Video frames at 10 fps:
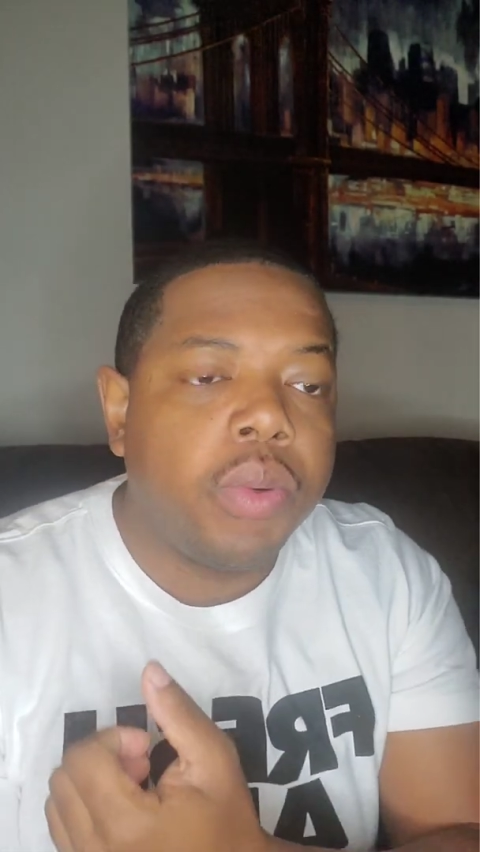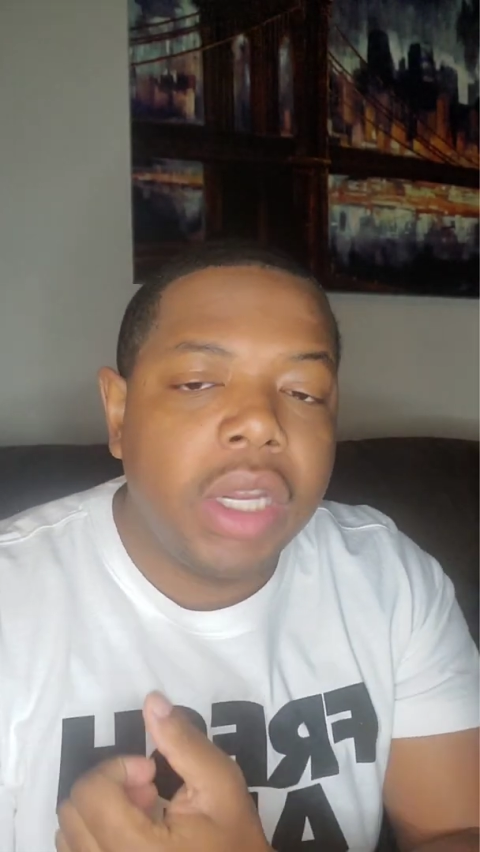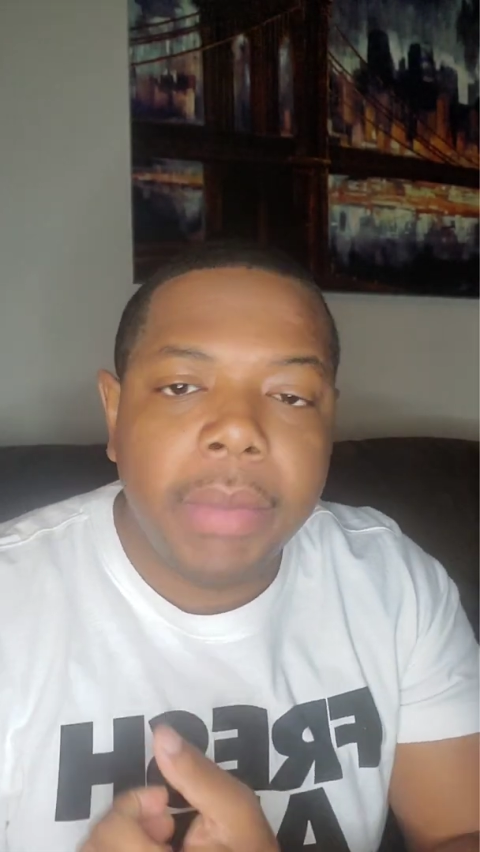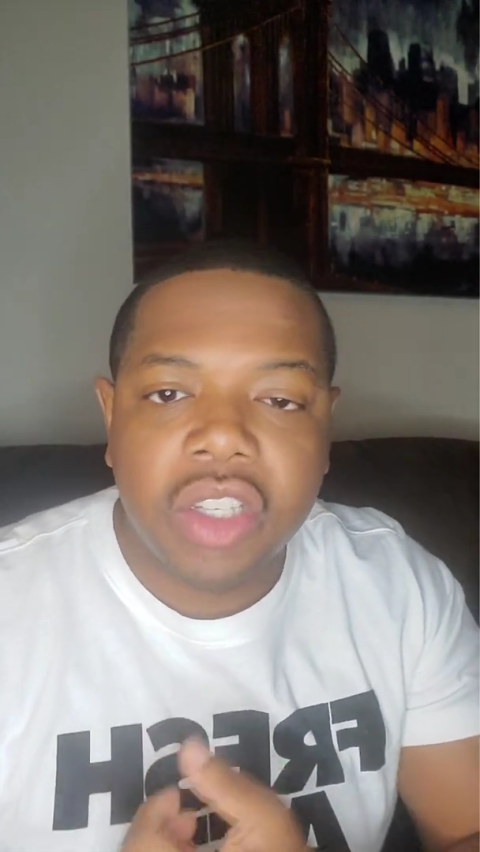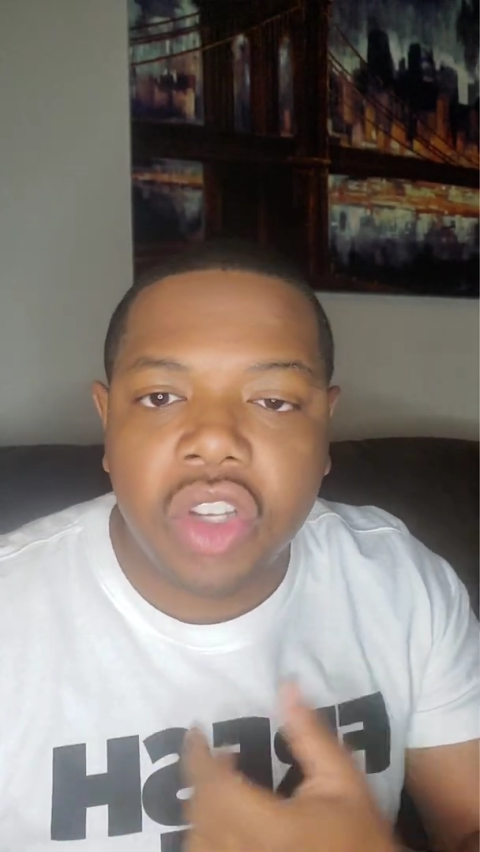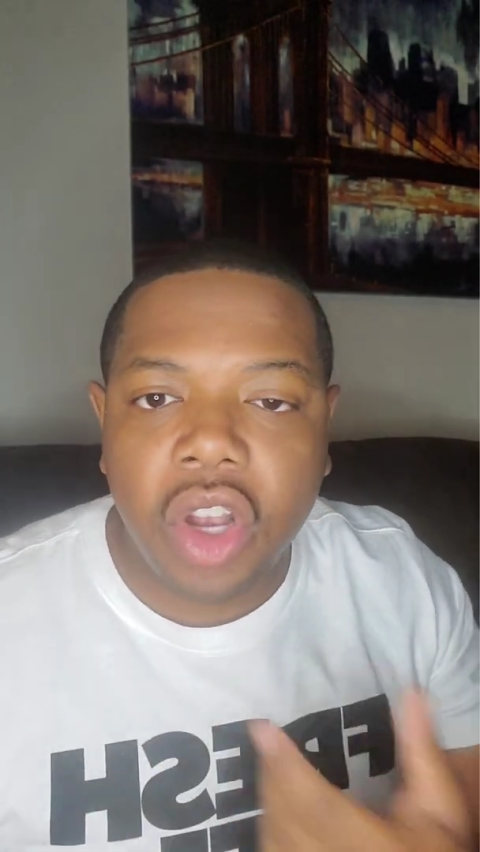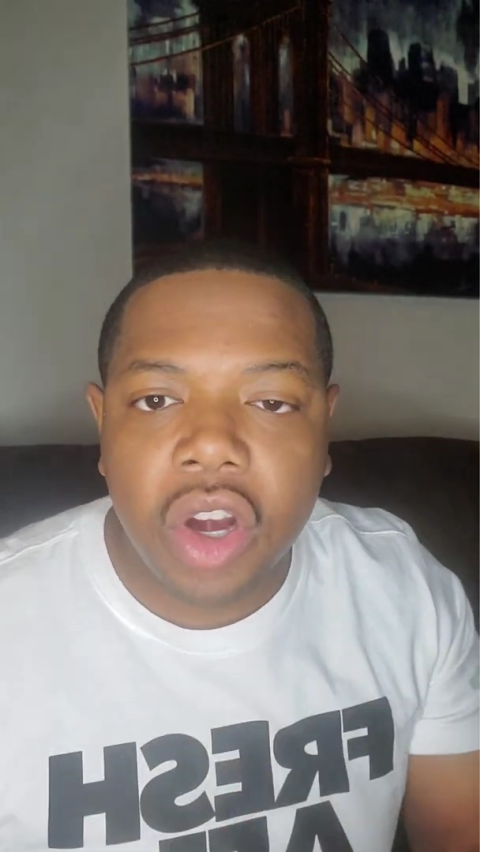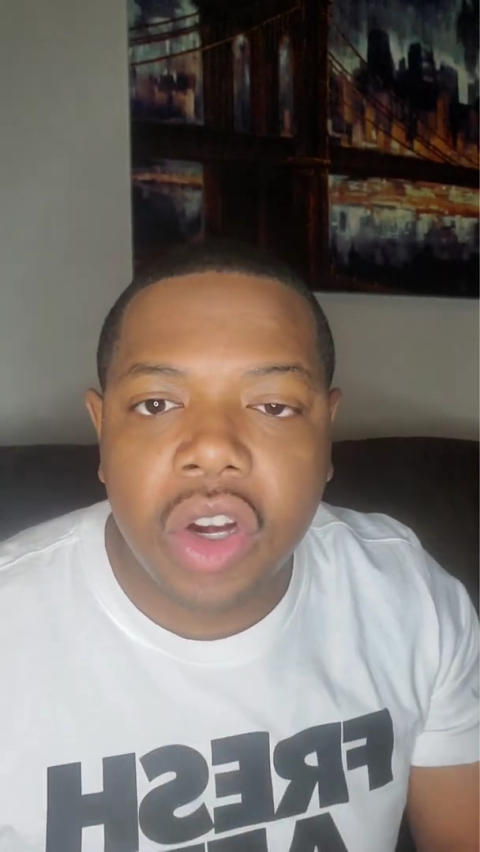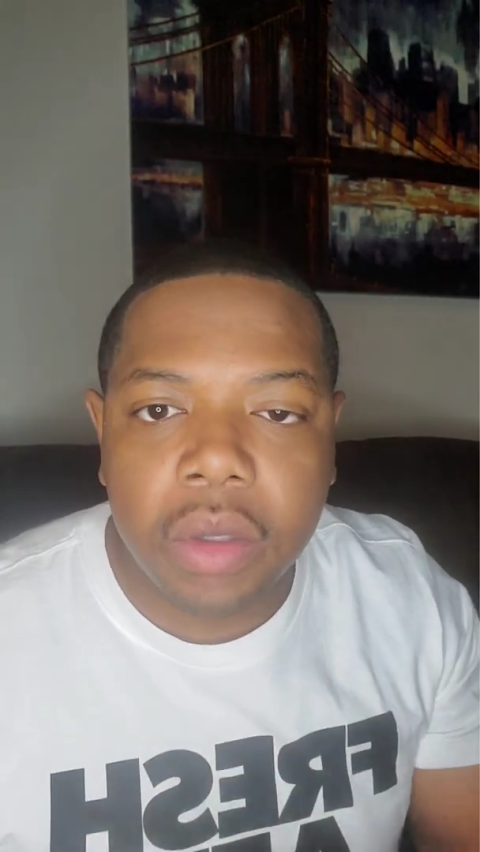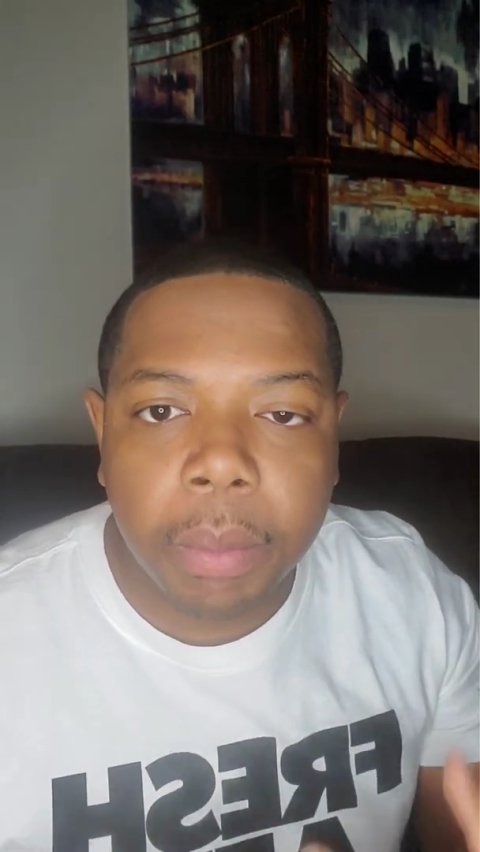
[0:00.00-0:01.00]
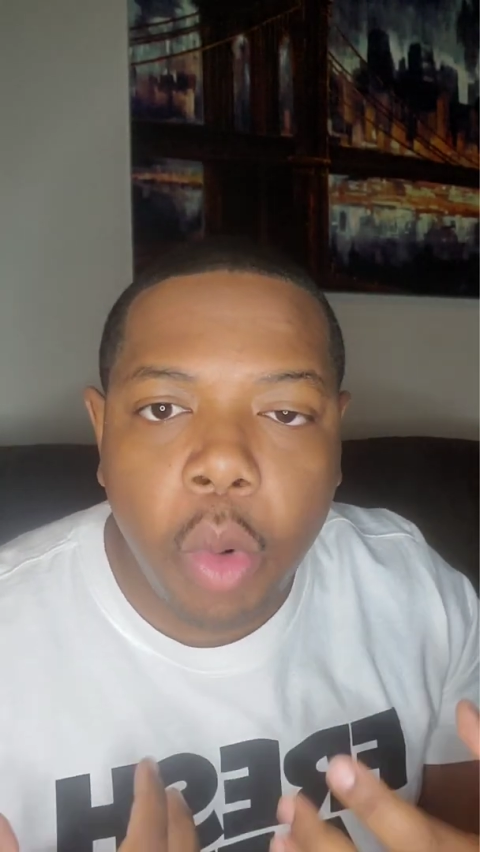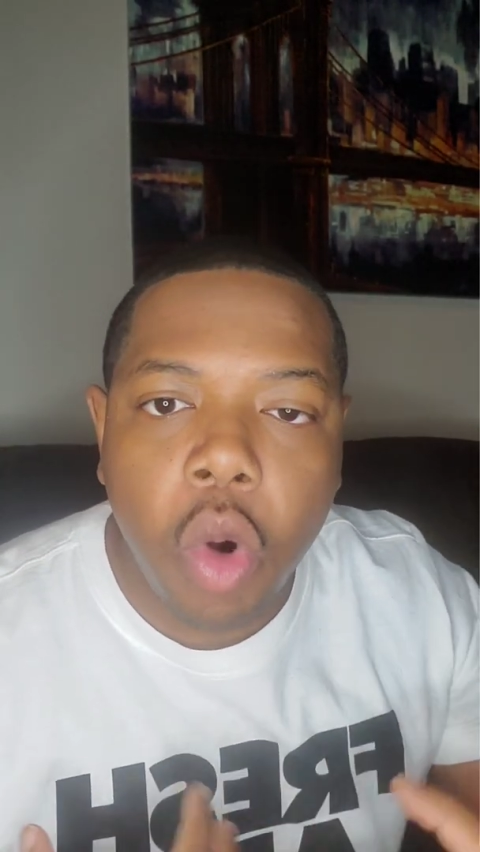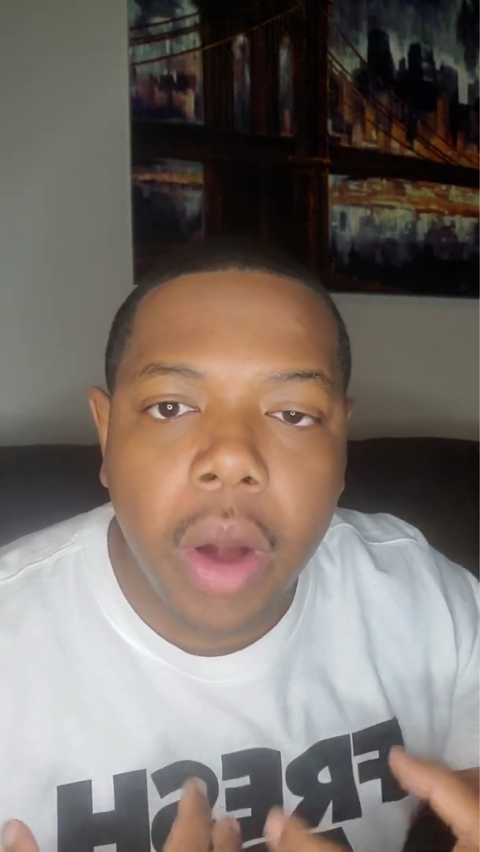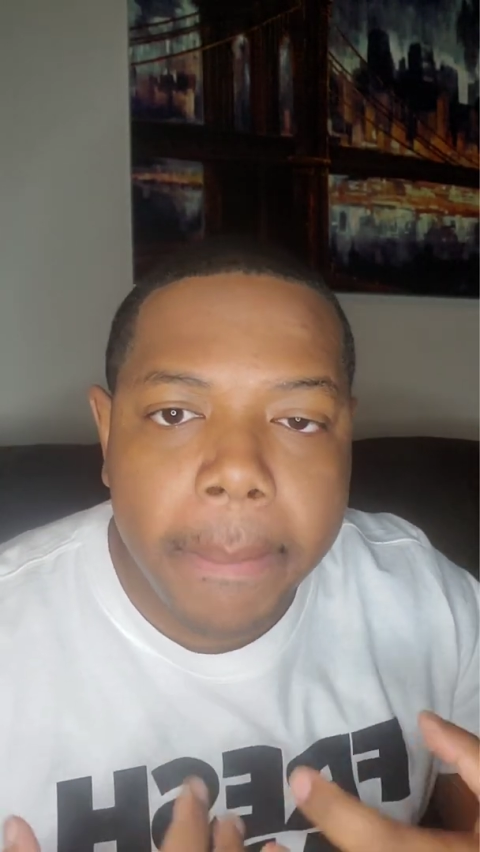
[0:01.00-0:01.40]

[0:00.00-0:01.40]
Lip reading: pretty much learn more